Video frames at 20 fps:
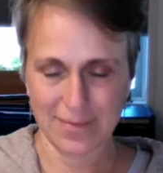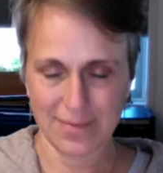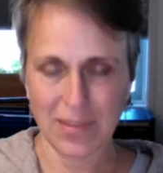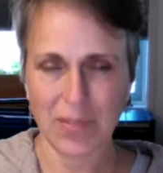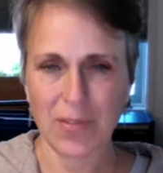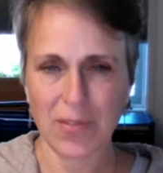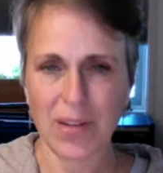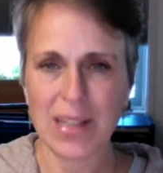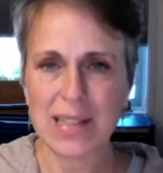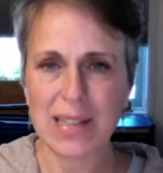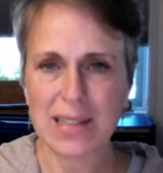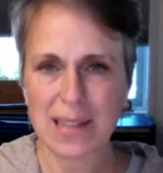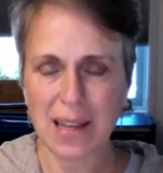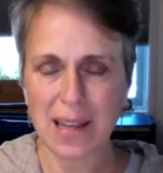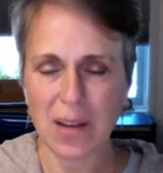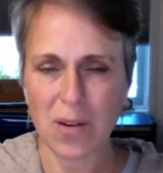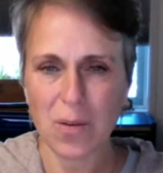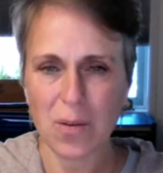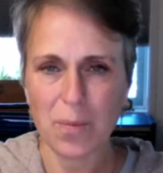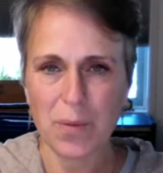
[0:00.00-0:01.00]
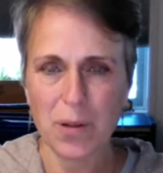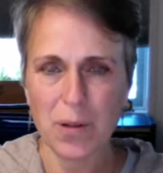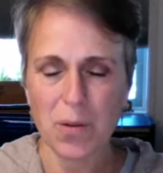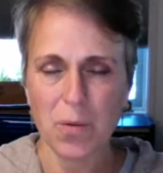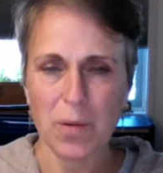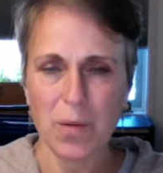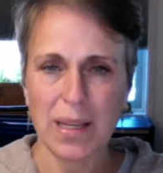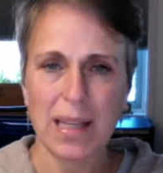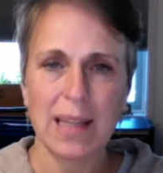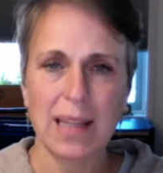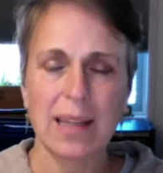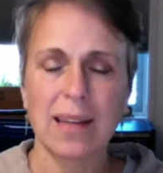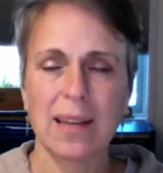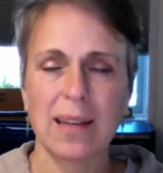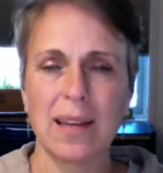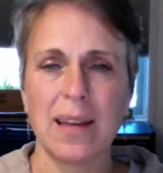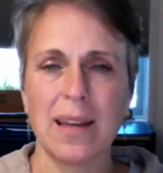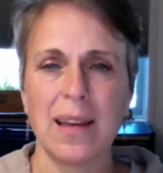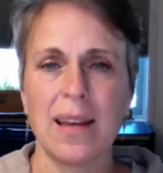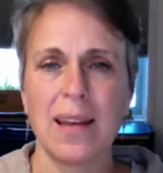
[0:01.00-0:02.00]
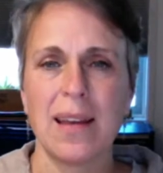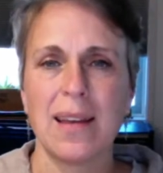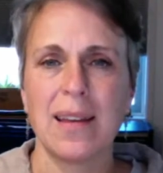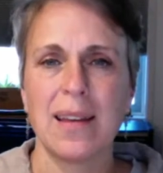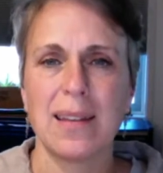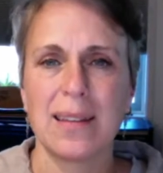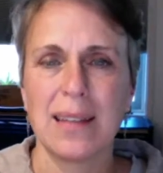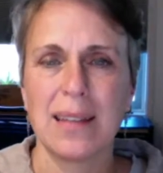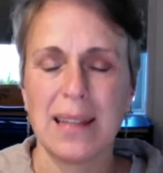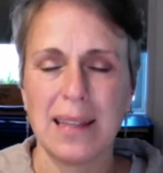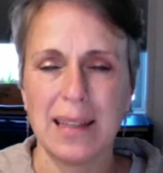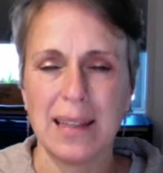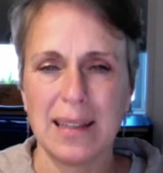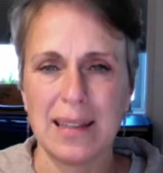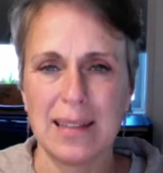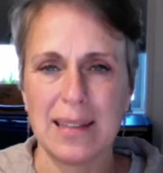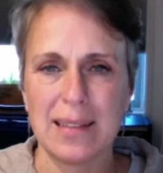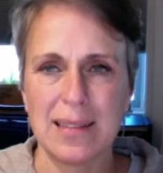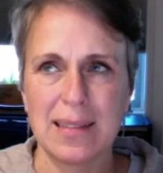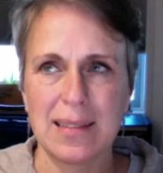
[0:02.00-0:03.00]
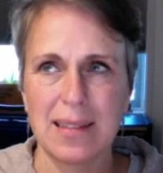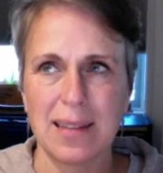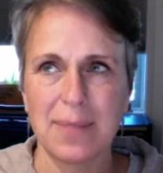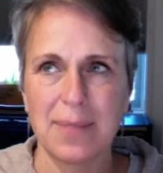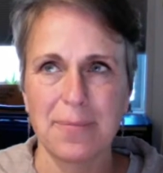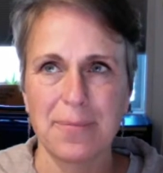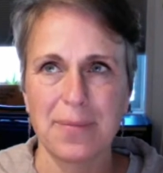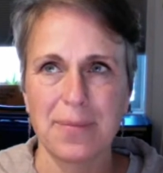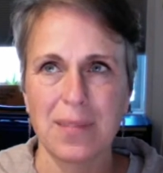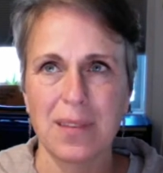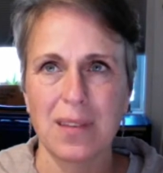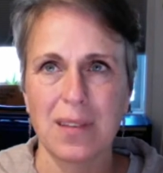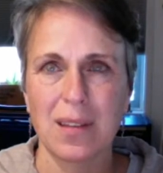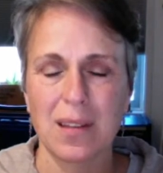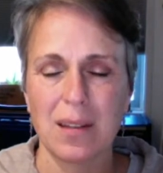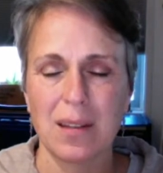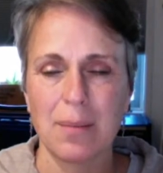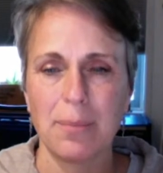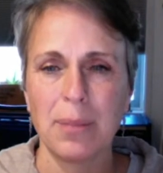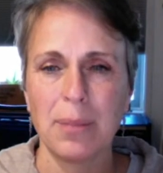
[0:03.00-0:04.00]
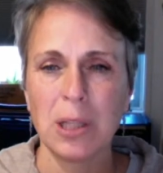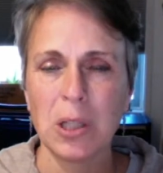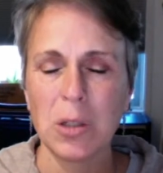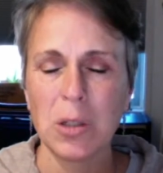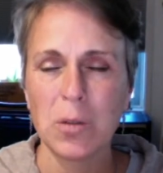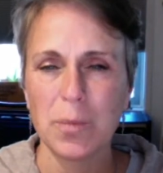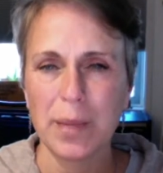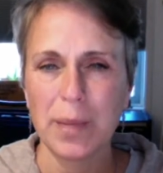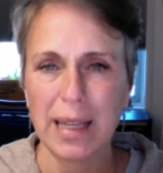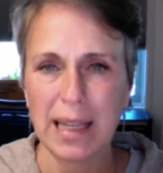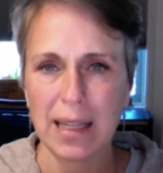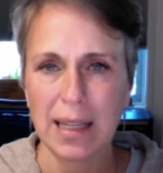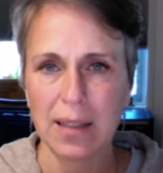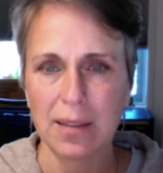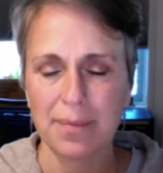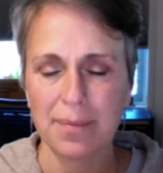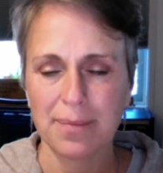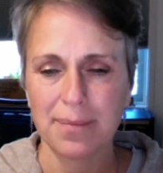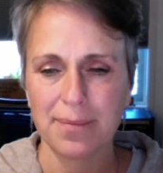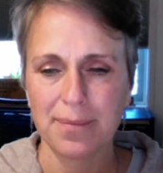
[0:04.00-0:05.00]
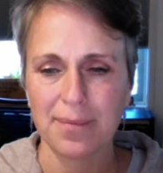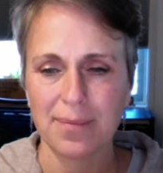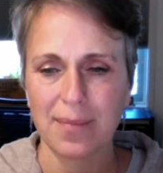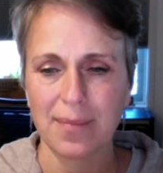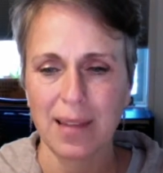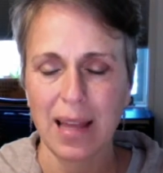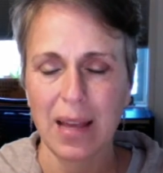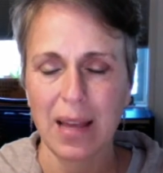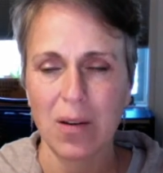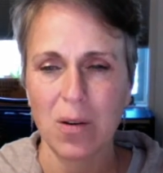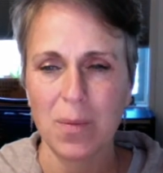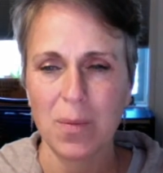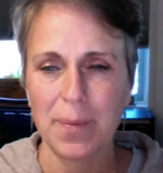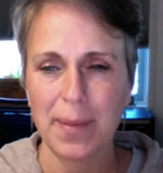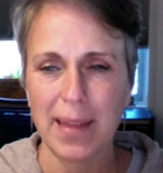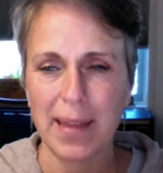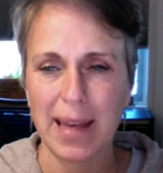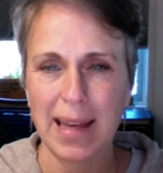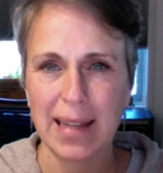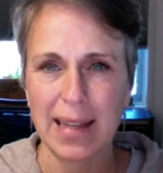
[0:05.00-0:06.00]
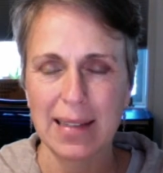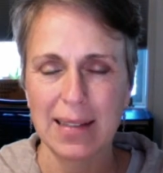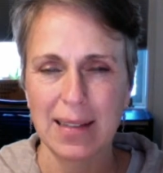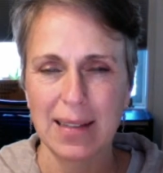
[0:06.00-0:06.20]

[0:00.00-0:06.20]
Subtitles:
Friends, I hope your week is blooming. I hope that